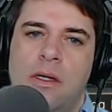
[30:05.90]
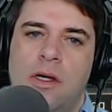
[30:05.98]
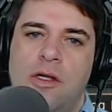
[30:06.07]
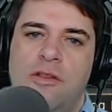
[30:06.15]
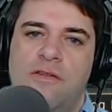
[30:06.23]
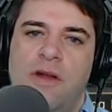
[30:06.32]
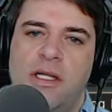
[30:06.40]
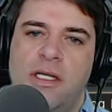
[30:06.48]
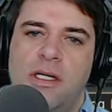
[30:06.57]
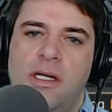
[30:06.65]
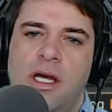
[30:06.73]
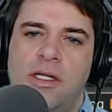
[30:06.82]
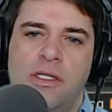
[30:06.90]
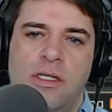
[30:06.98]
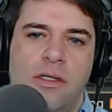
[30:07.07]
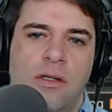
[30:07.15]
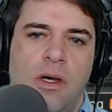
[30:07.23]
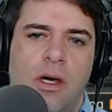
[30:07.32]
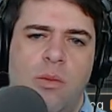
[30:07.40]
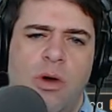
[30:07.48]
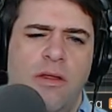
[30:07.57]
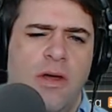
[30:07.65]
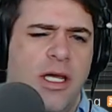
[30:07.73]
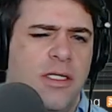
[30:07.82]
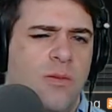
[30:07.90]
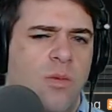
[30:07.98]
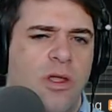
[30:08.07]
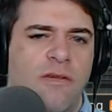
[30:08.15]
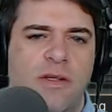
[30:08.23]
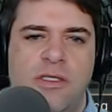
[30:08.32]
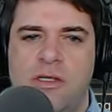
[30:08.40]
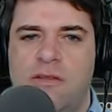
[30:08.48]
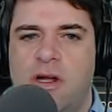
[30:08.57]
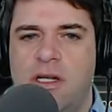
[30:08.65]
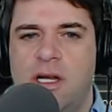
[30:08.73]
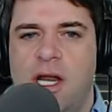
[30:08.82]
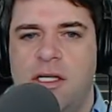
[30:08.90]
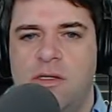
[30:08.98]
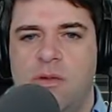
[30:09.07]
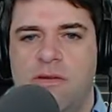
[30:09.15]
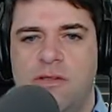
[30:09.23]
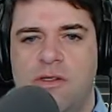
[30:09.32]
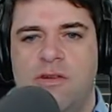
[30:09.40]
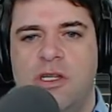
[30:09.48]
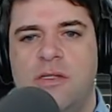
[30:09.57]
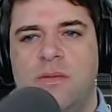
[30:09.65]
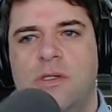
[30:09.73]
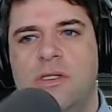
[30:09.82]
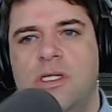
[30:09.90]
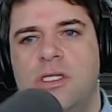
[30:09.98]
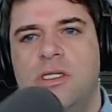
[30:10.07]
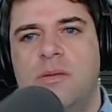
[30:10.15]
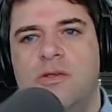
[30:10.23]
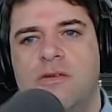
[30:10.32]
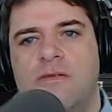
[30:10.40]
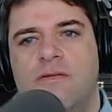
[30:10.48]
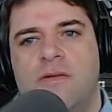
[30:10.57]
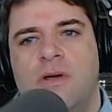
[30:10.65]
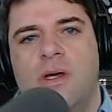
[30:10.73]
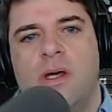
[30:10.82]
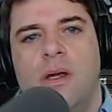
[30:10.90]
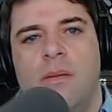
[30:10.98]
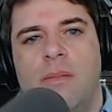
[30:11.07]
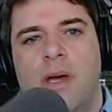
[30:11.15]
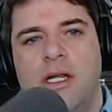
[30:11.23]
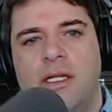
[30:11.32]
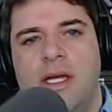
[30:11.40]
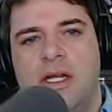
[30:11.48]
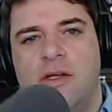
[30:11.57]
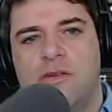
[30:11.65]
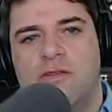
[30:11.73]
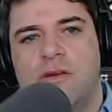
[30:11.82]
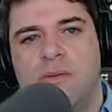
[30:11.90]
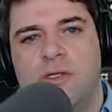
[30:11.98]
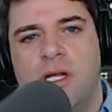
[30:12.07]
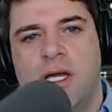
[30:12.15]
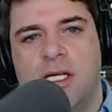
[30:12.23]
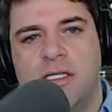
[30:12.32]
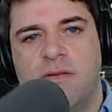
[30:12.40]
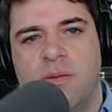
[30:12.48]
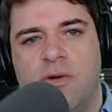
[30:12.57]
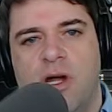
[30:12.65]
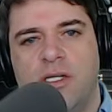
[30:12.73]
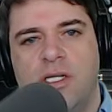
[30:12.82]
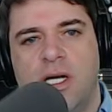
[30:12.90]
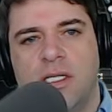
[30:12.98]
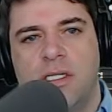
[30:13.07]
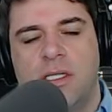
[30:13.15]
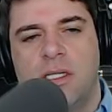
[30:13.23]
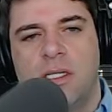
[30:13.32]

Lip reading: a direct connection, whether it's a direct connection, whether it's addressable. This is some sort of metadata description, I guess, of the project.